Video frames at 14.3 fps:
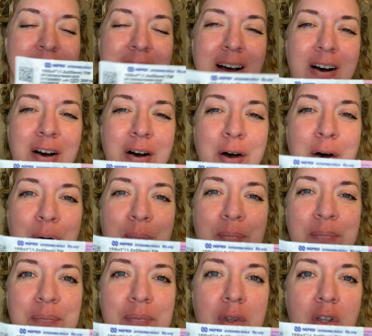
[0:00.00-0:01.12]

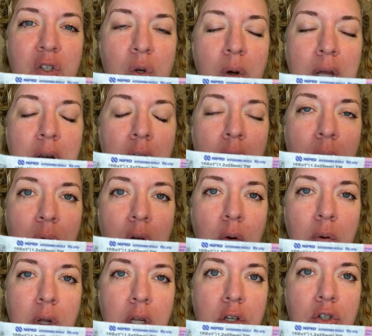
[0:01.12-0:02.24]
So I ended up
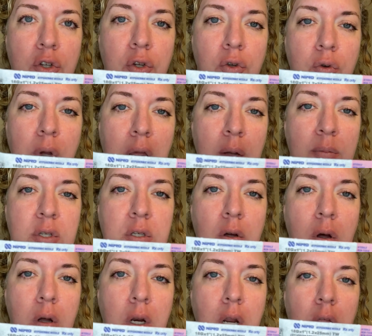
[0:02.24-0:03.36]
going to
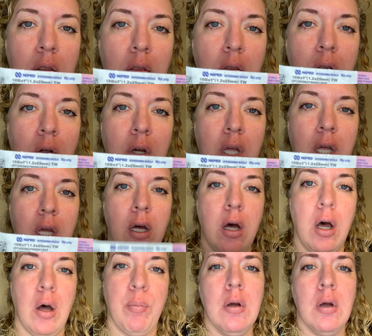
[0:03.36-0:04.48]
Amazon and looking
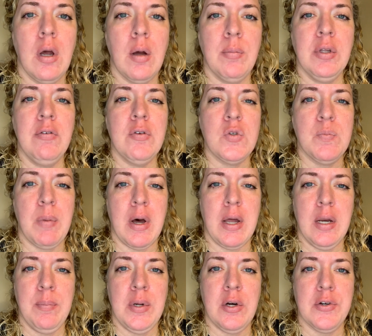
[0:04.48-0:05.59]
up, I believe it was body
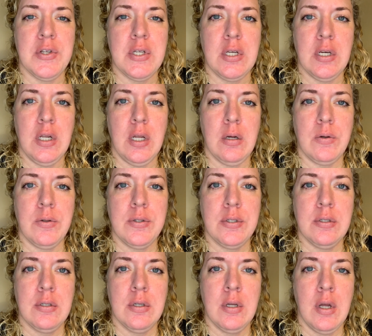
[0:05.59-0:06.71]
piercing
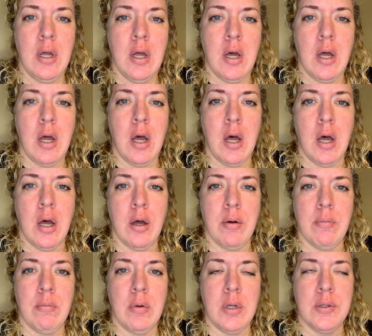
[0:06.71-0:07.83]
needles.
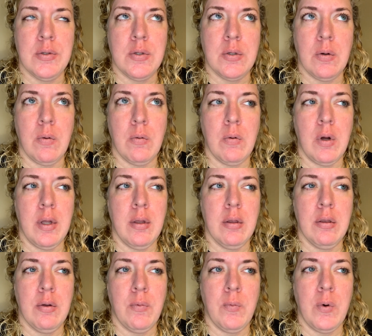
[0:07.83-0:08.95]
And so the
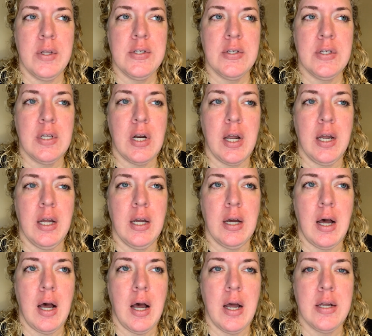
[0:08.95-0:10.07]
ones that I
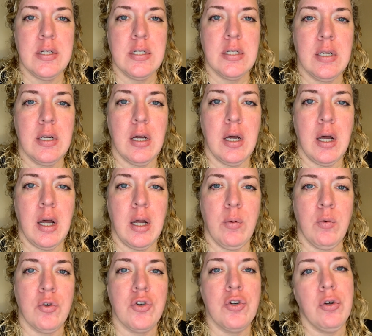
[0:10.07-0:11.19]
got, I will
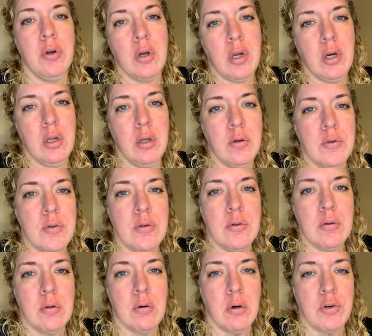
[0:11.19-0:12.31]
show you how to use,
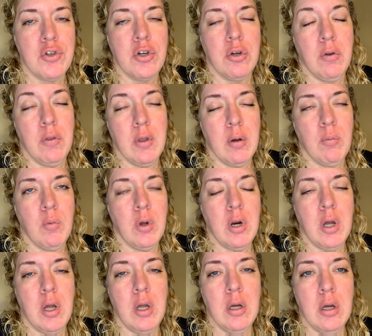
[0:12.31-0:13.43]
or I'll show you them when
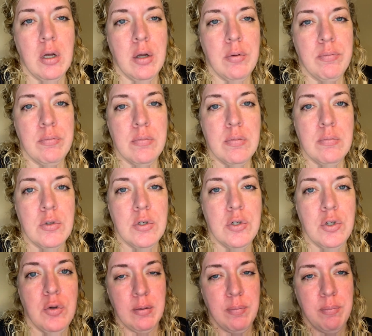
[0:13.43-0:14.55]
I do
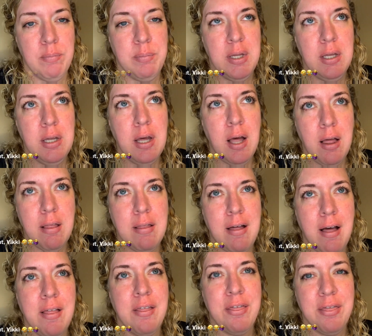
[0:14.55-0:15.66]

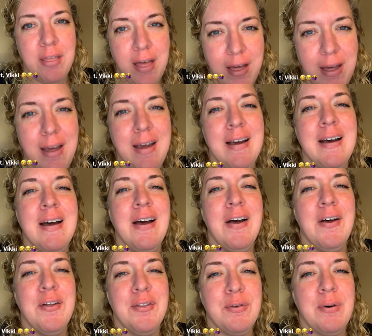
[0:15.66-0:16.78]
PLLA
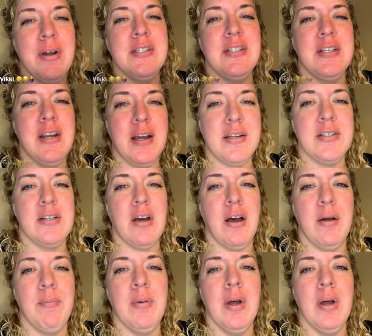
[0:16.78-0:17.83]
threads next time.